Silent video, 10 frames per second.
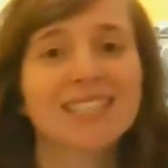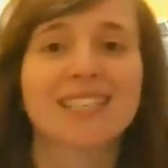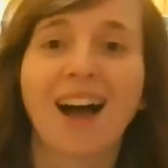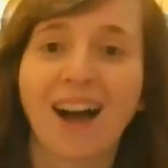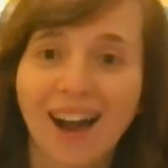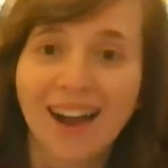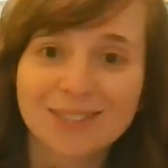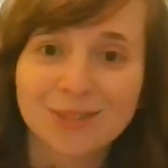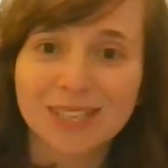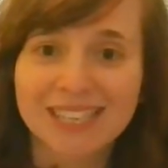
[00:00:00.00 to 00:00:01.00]
is
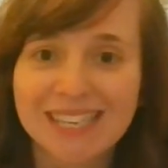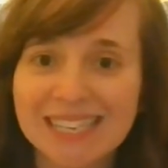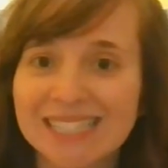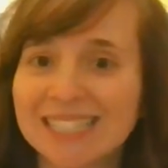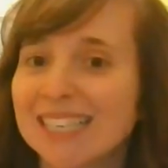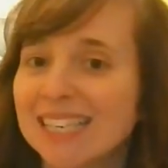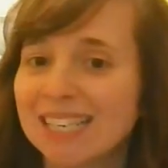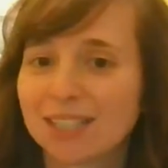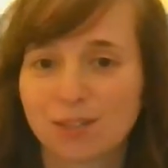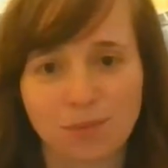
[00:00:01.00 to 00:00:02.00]
hot or heat.
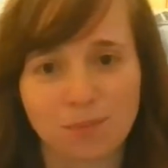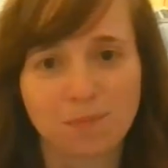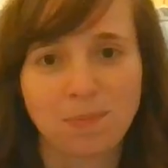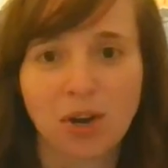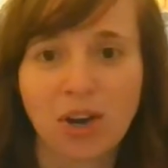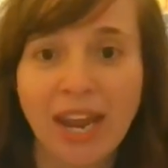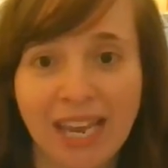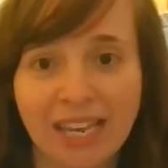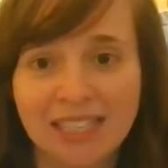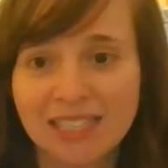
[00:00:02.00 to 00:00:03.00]
So bare
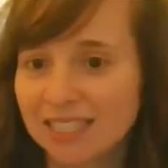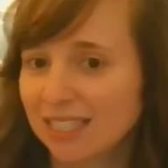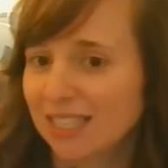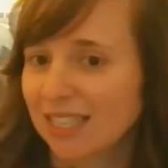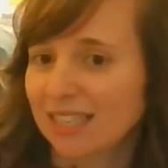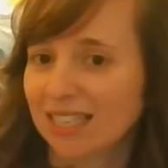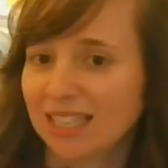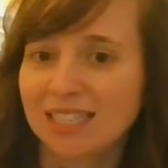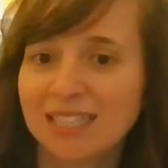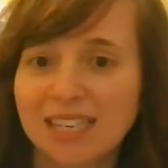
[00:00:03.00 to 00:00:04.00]
hand like
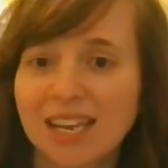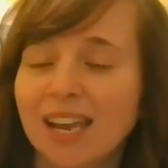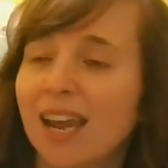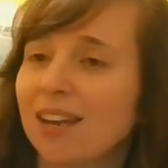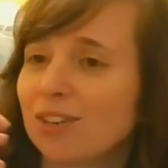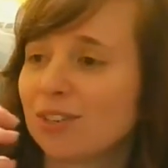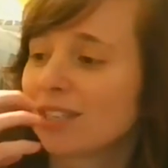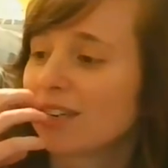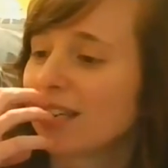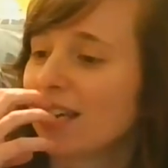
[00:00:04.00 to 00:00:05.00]
this, and you're
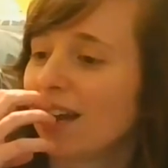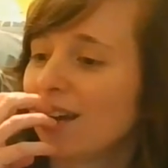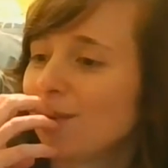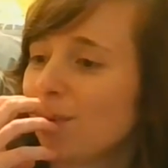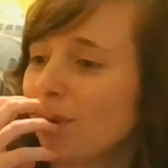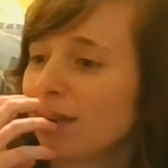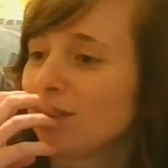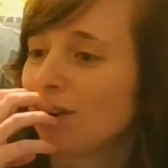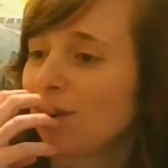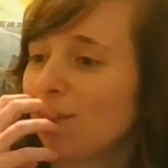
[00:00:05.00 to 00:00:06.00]
just going to kind of bring it
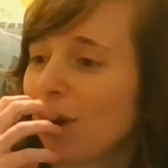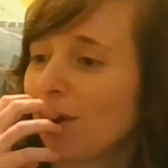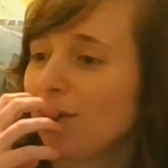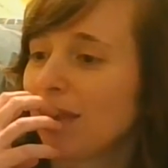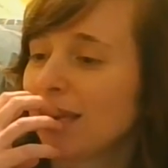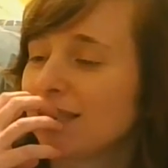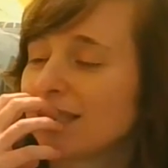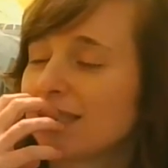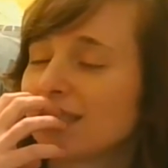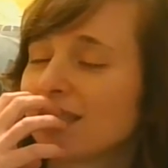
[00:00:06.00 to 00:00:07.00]
to your mouth and
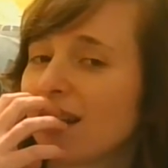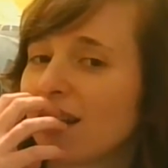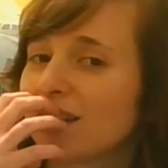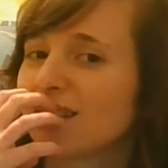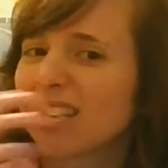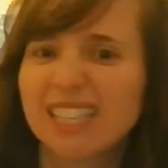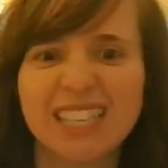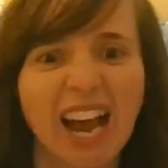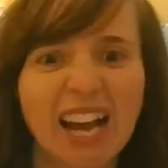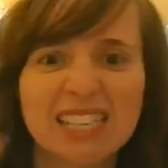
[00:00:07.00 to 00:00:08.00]
just kind of, it's
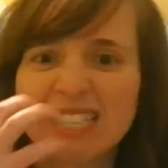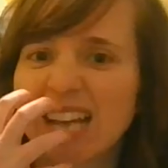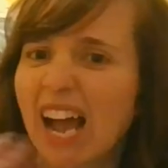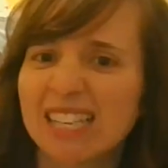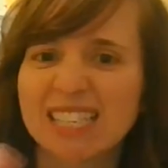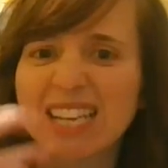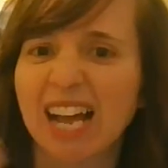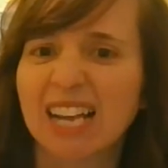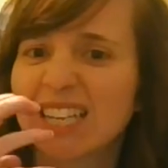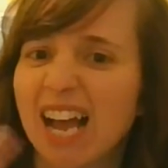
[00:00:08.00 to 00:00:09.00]
hot, hot,
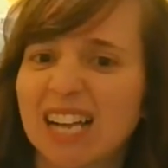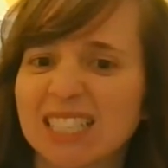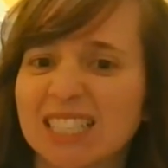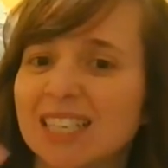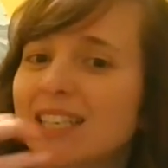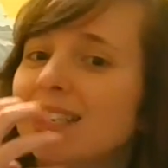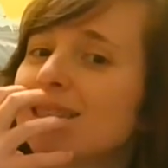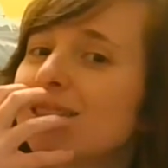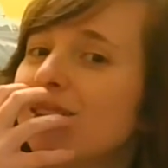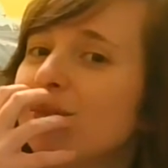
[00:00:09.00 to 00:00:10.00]
hot, hot.
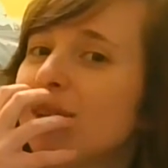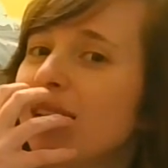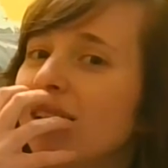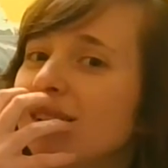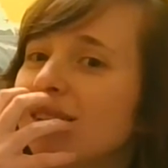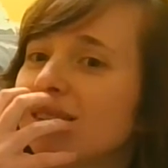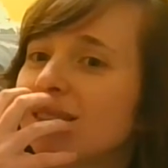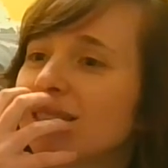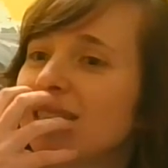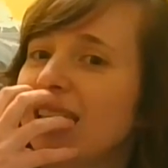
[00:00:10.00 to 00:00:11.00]
It's going to be kind
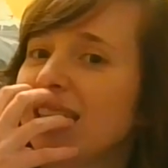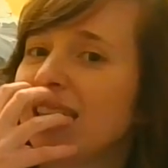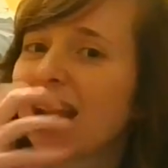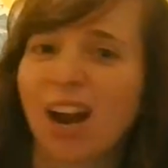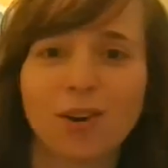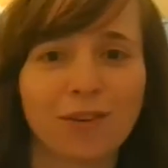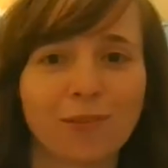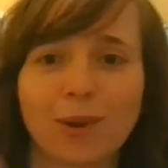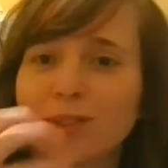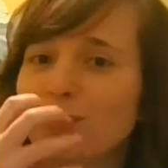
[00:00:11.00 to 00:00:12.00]
of taking it out of
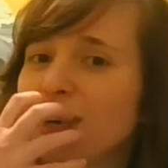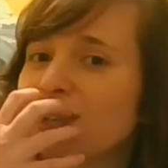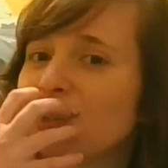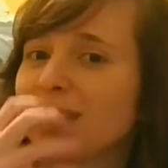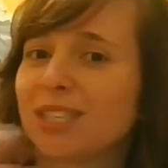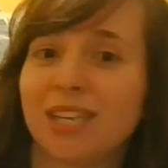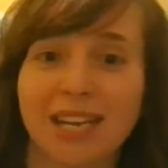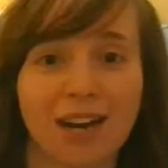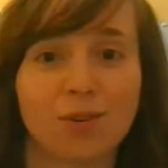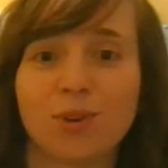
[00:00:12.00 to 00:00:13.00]
your mouth. You want to
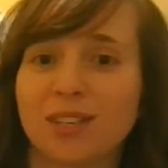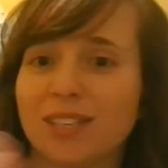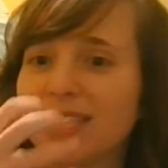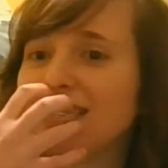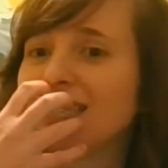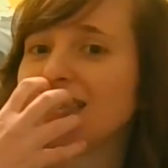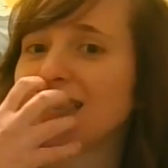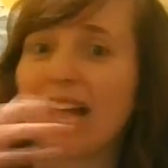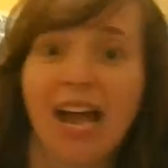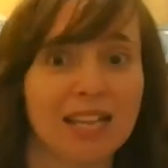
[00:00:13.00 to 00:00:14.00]
take it out quickly because it's a